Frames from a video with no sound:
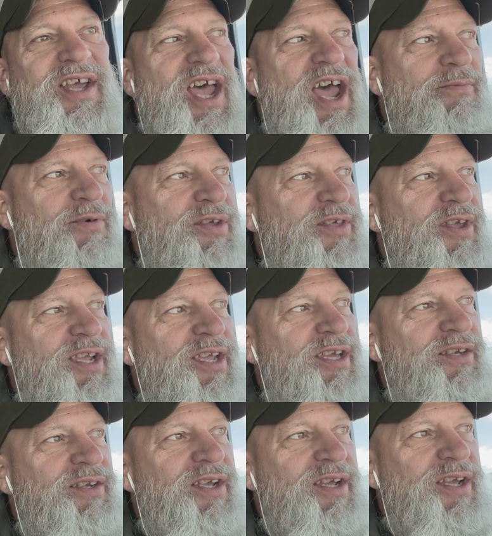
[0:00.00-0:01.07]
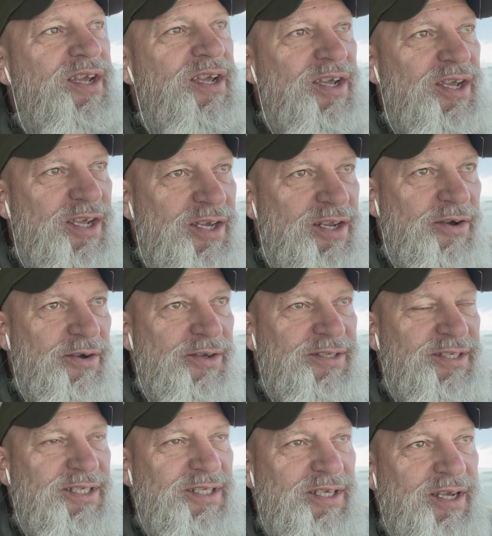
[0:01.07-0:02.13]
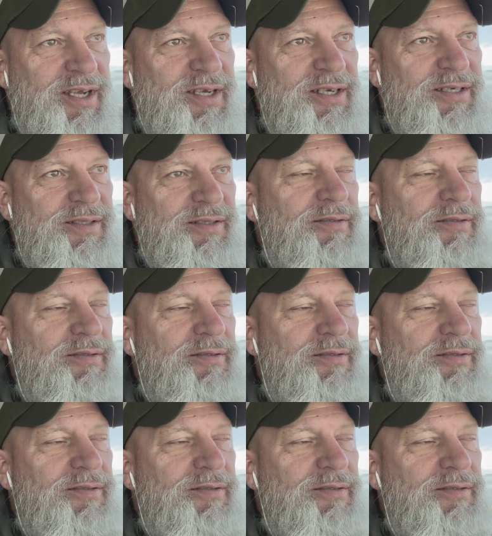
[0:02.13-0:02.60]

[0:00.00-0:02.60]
everything and you know it's uh,